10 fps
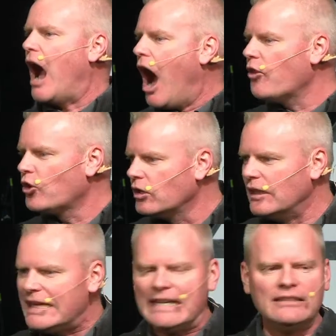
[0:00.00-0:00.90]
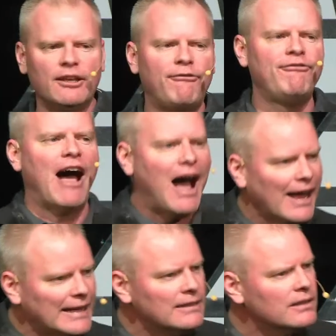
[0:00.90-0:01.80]
otherly
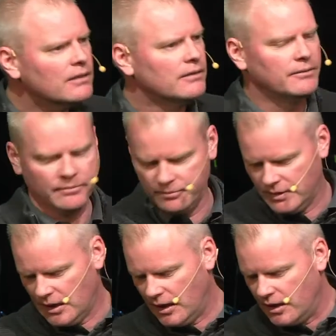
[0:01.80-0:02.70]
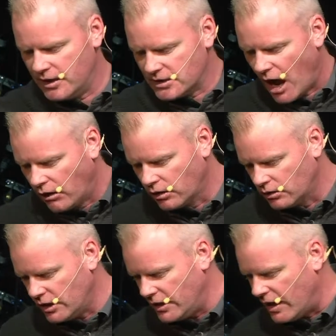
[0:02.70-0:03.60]
defined and it is
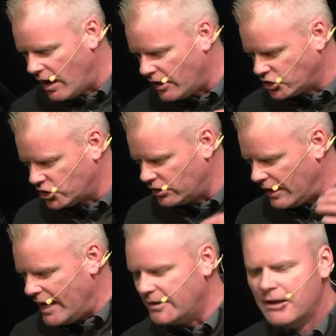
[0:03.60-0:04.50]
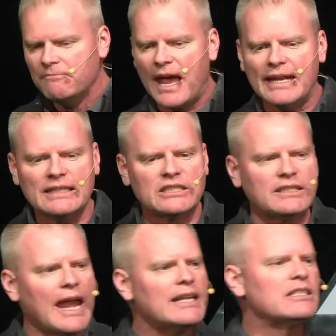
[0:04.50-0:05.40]
utterly ushered in. And it
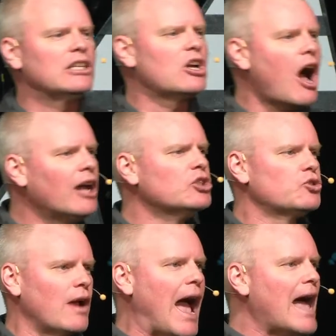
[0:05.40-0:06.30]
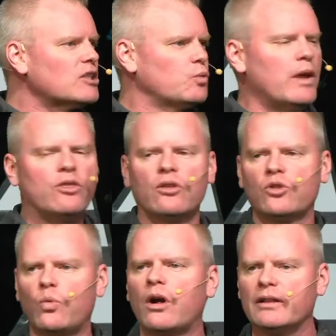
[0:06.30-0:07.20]
stands in contrast with the
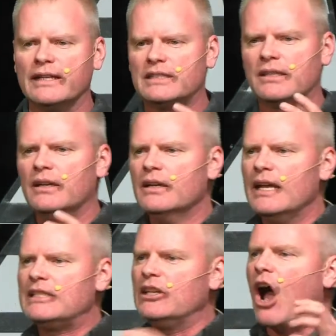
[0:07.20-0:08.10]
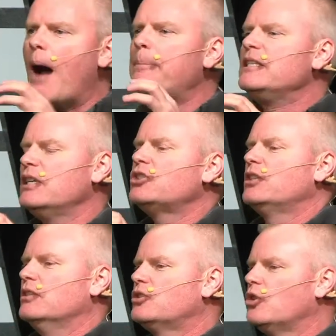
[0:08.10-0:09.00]
world. It's, it's in
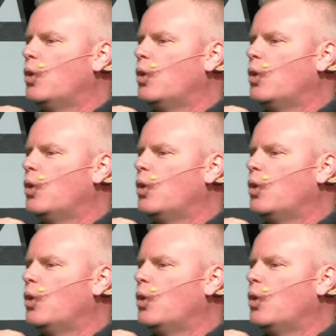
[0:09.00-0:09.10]
opposition to the